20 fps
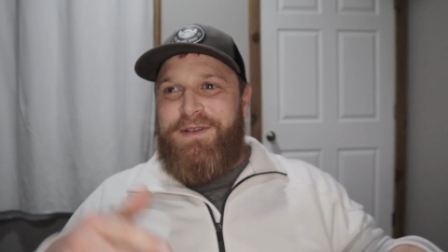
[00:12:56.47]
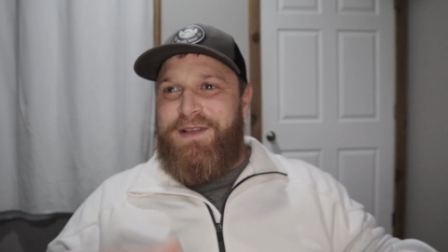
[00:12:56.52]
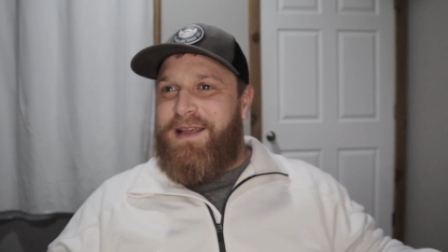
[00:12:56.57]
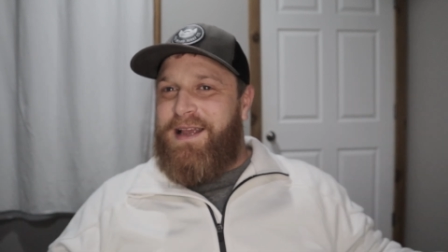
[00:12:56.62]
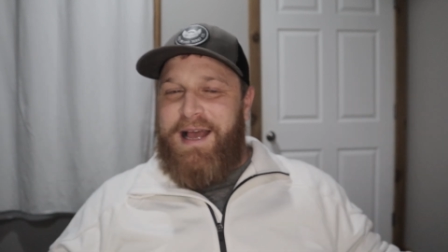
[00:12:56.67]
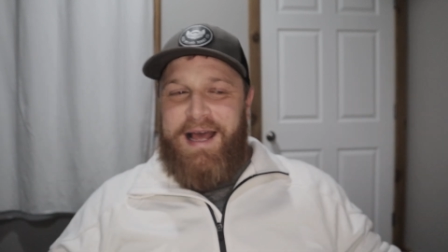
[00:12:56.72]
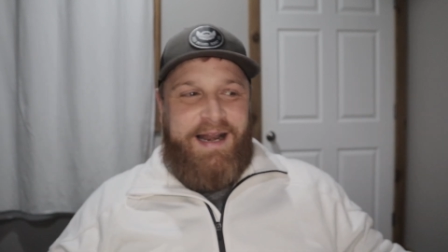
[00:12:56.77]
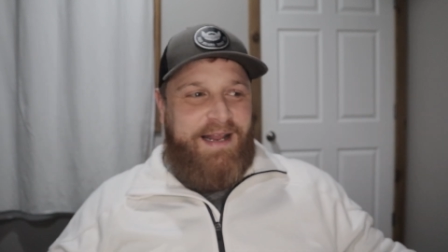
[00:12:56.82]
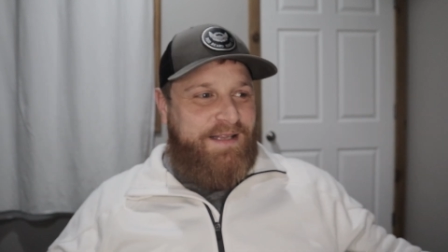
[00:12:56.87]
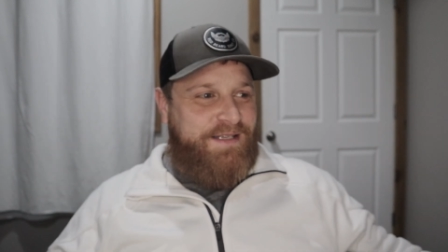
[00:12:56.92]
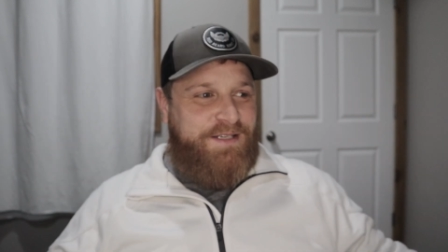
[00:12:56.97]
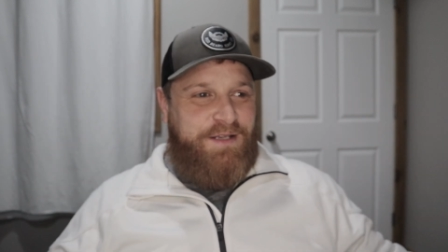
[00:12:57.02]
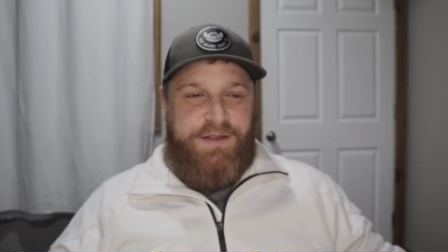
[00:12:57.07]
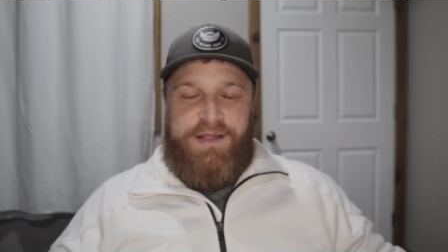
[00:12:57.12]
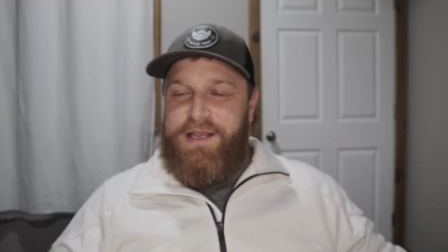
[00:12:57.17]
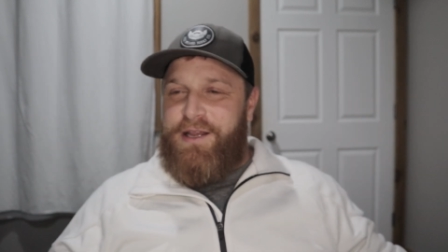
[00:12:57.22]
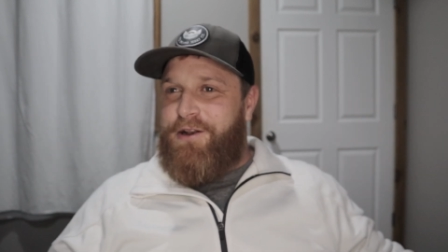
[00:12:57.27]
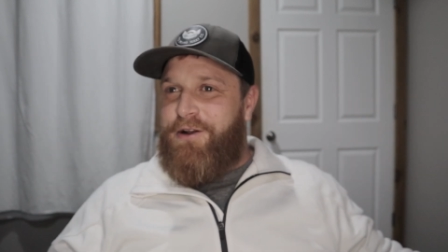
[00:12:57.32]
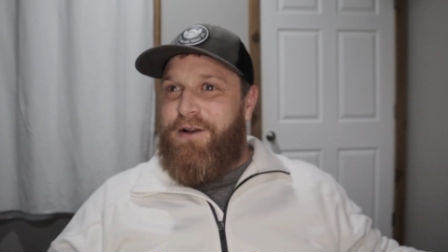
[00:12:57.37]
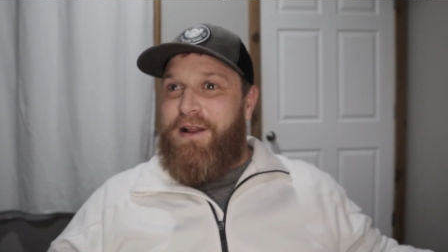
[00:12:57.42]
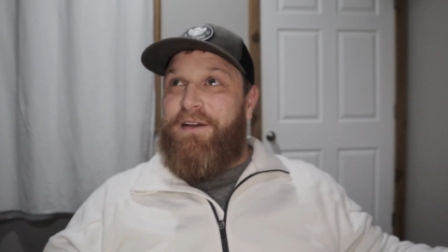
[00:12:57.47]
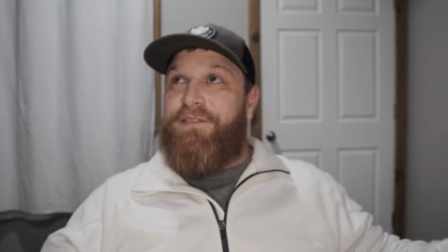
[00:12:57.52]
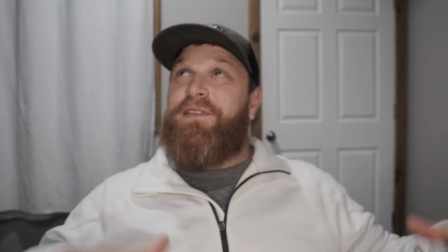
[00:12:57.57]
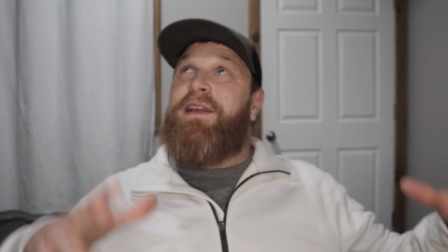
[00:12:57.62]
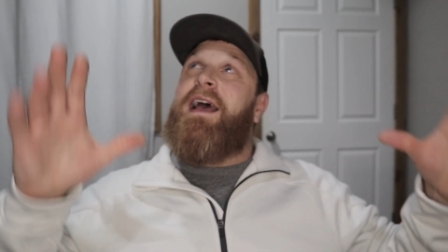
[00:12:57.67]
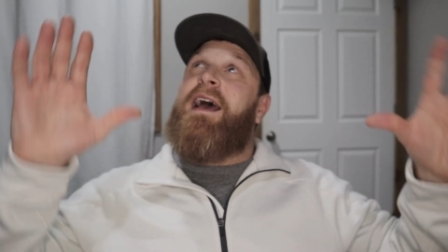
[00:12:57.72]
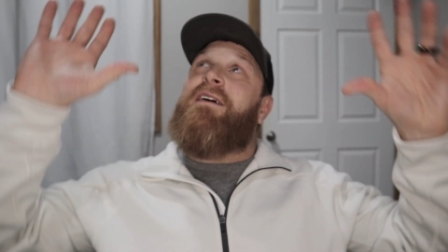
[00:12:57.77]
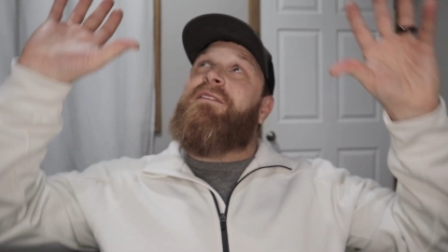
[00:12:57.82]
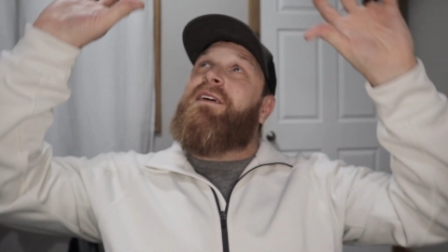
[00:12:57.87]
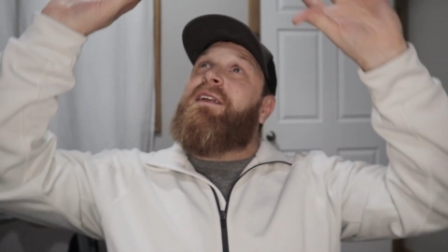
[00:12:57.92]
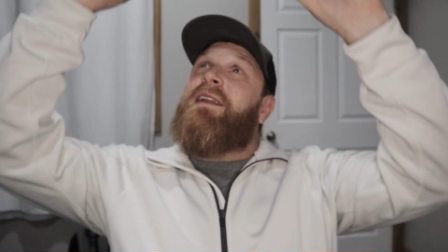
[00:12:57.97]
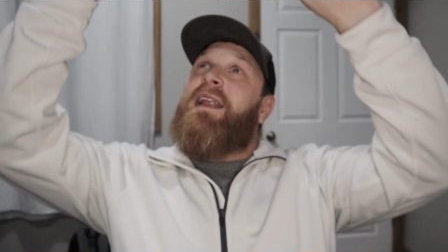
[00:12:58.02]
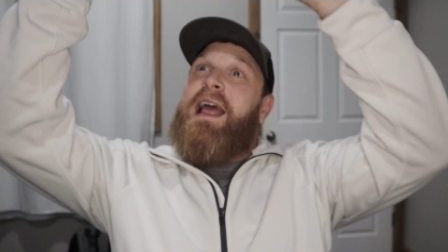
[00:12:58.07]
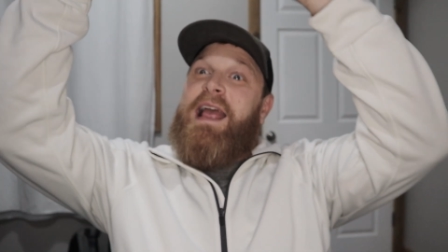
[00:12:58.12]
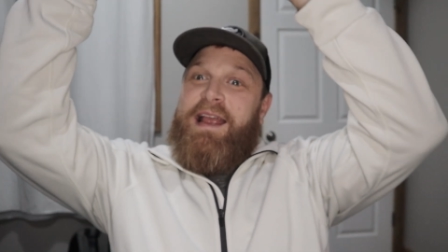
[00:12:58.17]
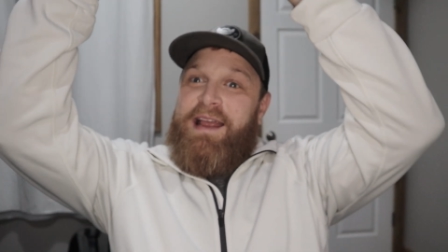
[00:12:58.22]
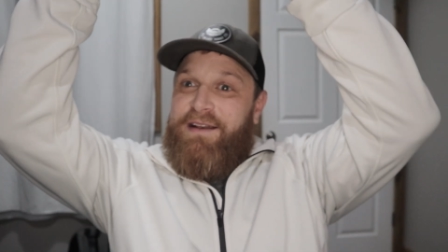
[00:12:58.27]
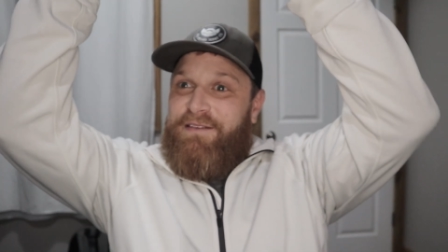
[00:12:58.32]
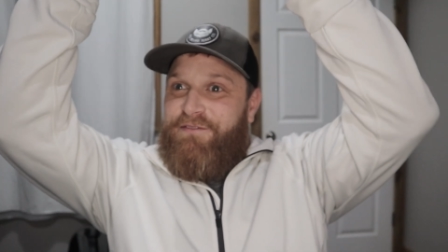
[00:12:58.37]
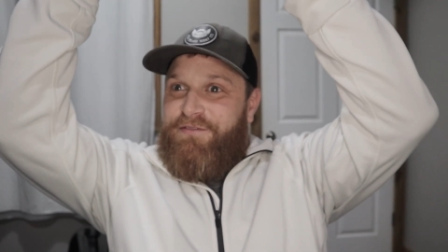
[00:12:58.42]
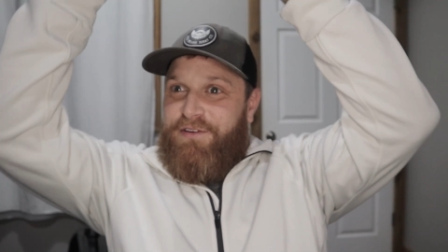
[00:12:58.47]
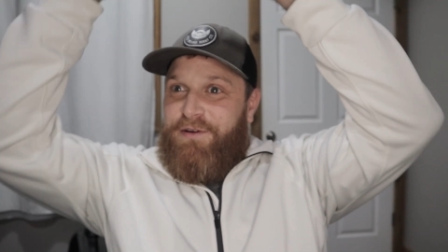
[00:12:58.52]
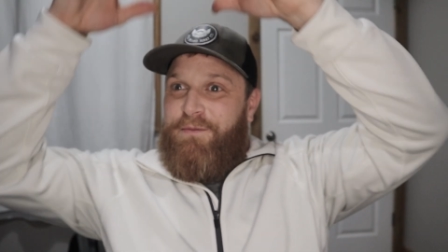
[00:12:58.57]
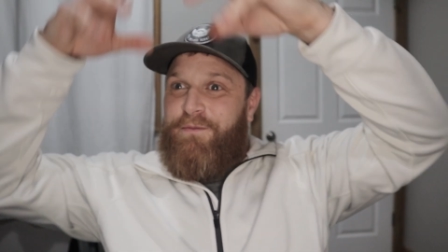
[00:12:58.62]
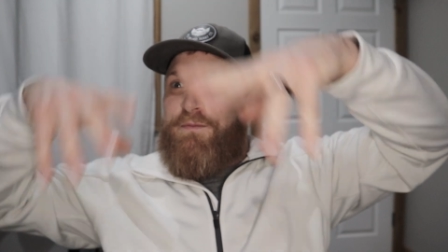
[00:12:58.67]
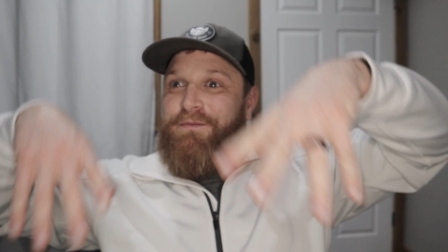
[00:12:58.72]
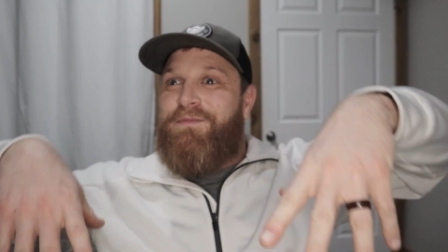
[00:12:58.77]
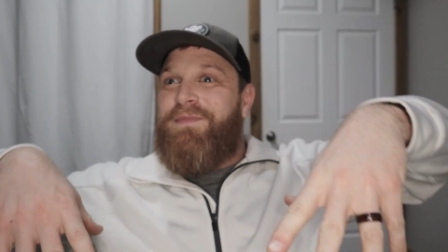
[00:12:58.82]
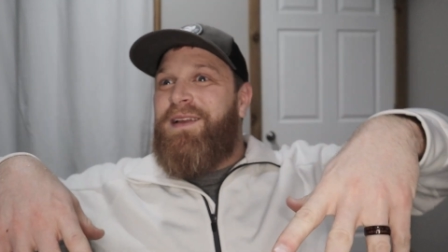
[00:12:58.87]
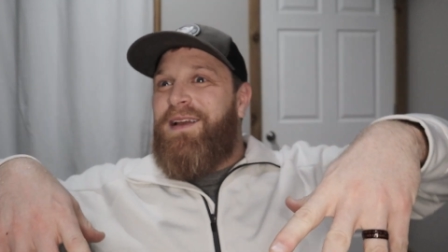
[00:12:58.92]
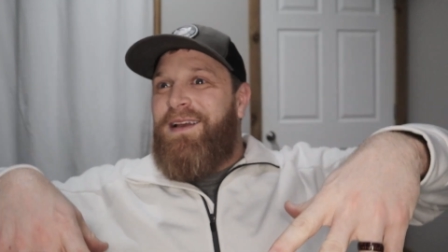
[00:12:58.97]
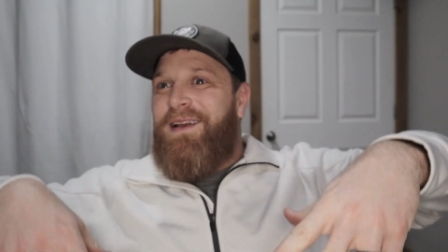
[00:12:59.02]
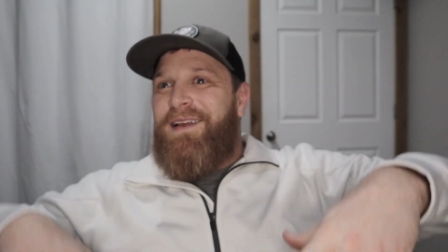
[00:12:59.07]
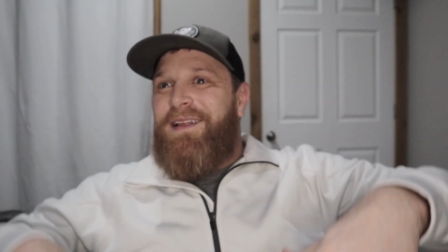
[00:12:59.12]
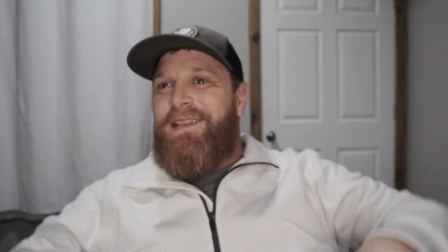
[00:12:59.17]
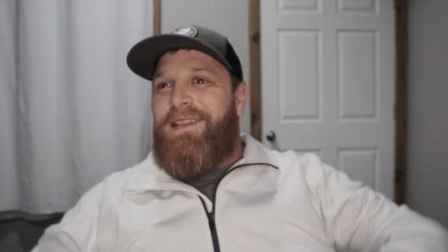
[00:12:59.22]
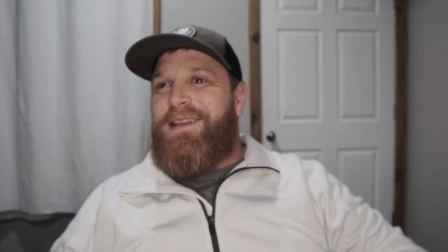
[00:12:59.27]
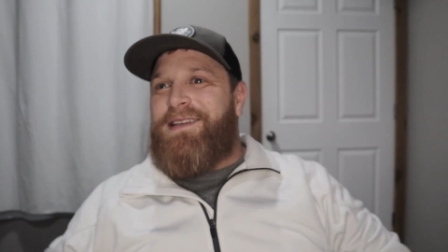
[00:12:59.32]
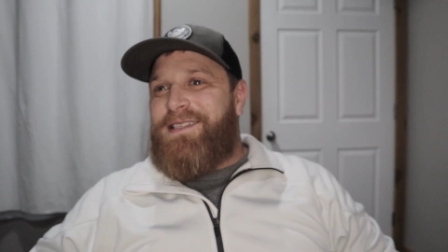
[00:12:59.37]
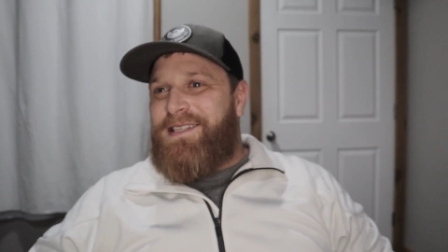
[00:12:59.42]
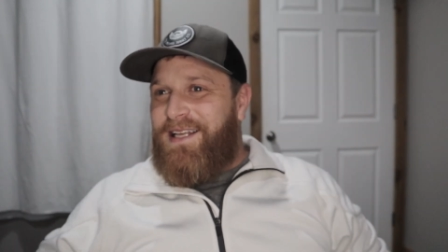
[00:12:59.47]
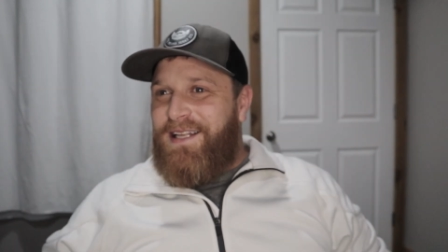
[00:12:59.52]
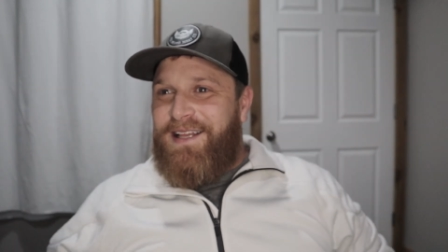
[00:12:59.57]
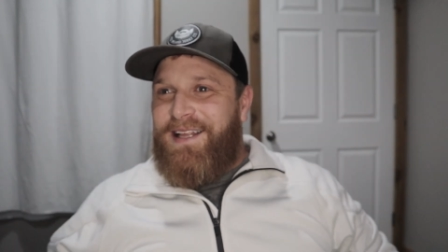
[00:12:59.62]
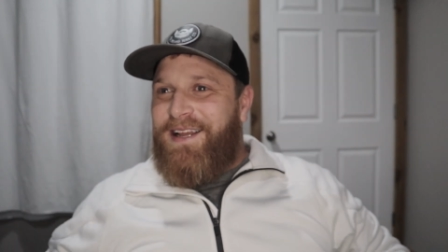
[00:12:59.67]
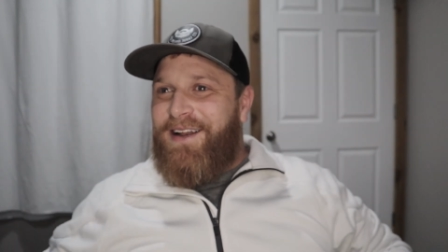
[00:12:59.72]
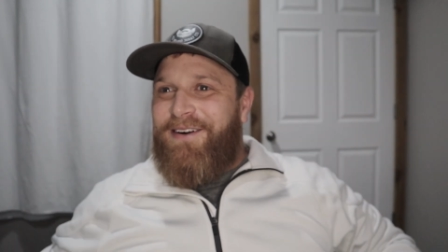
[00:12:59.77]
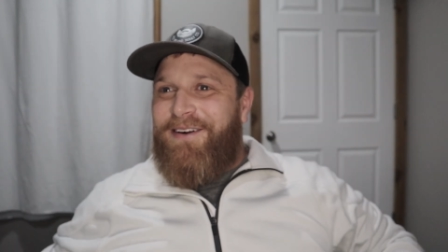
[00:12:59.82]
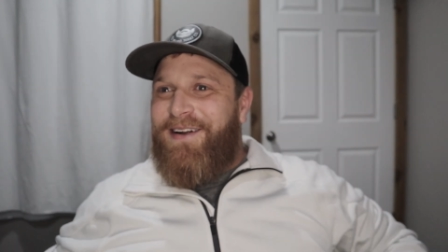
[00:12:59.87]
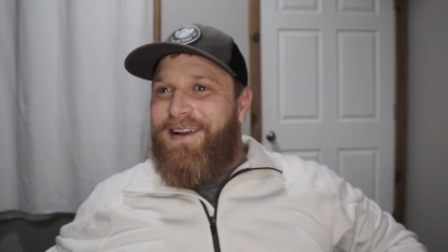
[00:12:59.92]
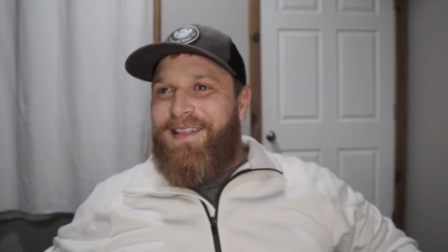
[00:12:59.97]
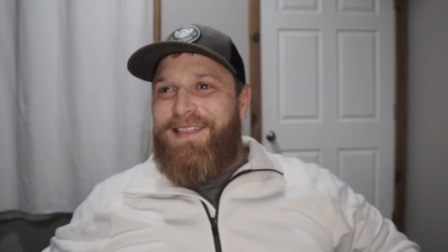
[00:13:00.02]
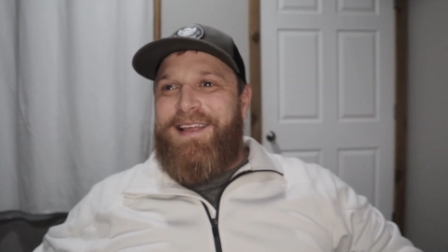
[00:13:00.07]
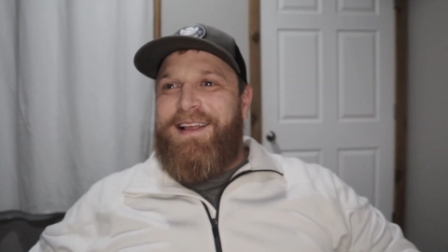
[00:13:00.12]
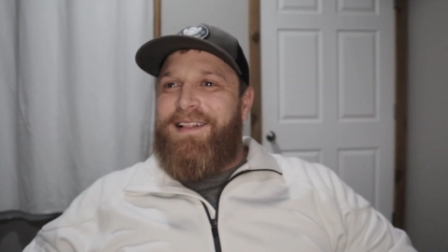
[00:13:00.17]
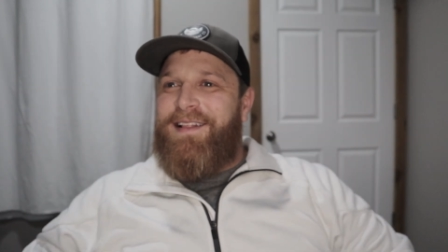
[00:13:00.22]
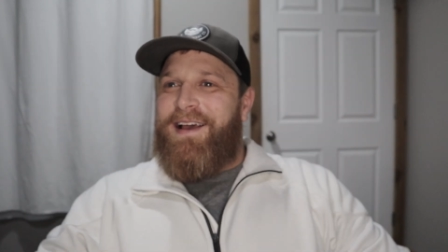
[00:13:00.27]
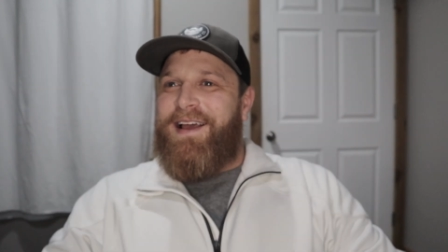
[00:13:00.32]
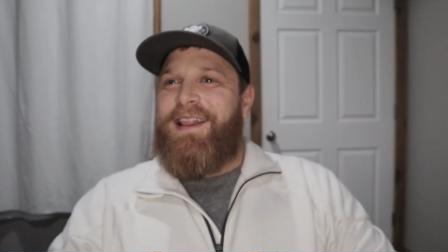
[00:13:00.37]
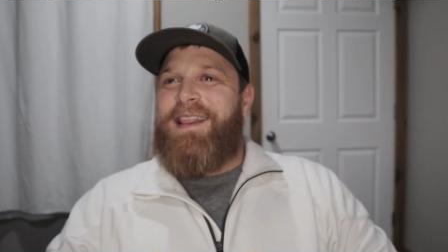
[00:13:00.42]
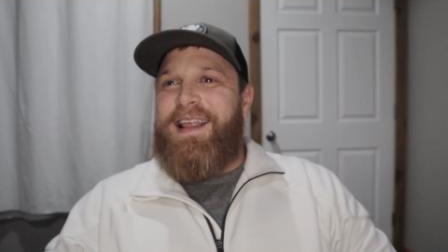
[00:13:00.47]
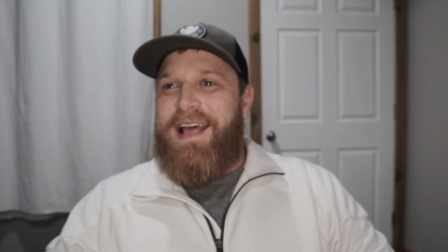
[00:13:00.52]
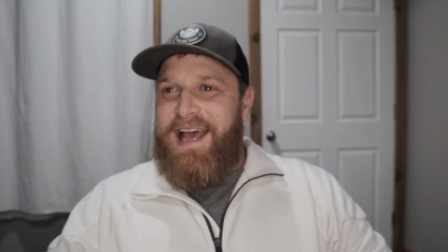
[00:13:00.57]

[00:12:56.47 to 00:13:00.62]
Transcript: You got it so that you don't have to have it hanging from the ceiling or anything like